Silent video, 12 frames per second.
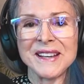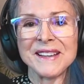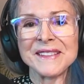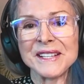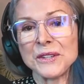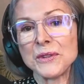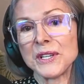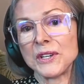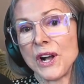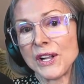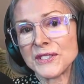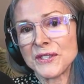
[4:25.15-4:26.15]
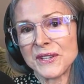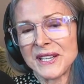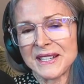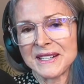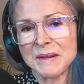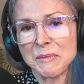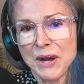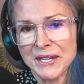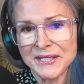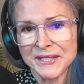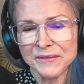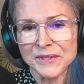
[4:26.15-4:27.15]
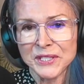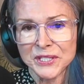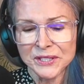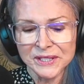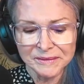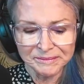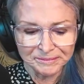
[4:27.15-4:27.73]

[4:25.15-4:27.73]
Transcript: then you can also get a positive return.